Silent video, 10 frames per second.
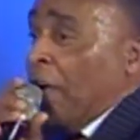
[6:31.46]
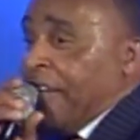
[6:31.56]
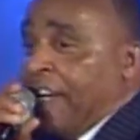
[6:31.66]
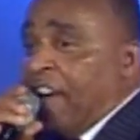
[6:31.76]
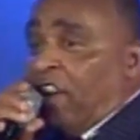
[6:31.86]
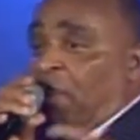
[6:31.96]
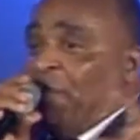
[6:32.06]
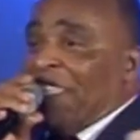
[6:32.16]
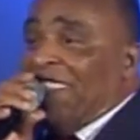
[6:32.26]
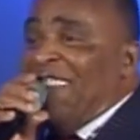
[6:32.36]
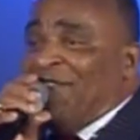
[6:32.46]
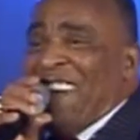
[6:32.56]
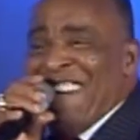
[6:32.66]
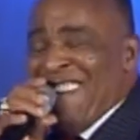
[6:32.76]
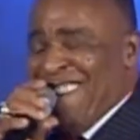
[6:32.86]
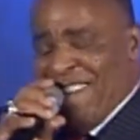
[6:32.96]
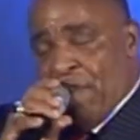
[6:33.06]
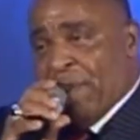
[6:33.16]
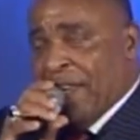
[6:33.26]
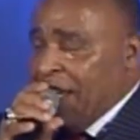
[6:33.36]
that they're going to forget the
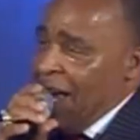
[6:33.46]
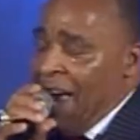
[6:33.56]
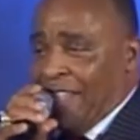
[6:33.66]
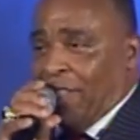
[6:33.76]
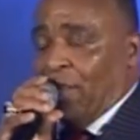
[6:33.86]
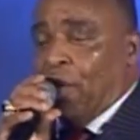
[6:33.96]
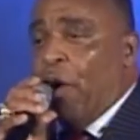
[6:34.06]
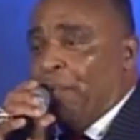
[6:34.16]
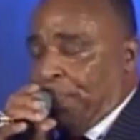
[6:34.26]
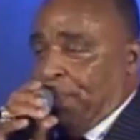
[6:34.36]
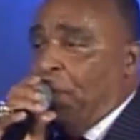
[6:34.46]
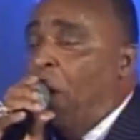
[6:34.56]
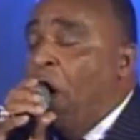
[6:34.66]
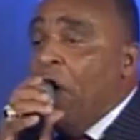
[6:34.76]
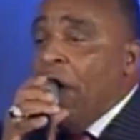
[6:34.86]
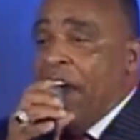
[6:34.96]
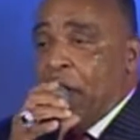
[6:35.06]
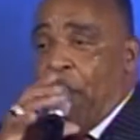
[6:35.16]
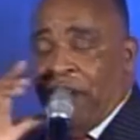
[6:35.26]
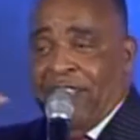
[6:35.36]
hell that they had to go through in
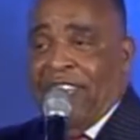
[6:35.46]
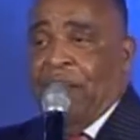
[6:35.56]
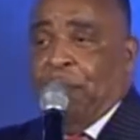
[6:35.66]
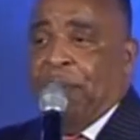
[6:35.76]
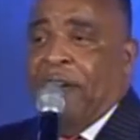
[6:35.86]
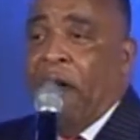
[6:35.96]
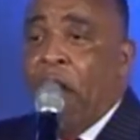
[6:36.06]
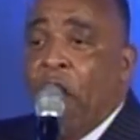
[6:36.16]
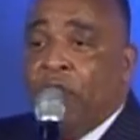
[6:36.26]
order to get there.